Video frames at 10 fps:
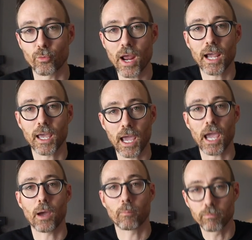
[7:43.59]

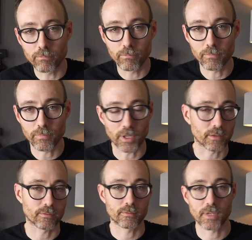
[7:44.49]
Rackham.
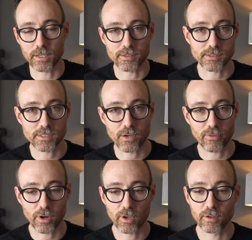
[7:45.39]
That doesn't sound very good.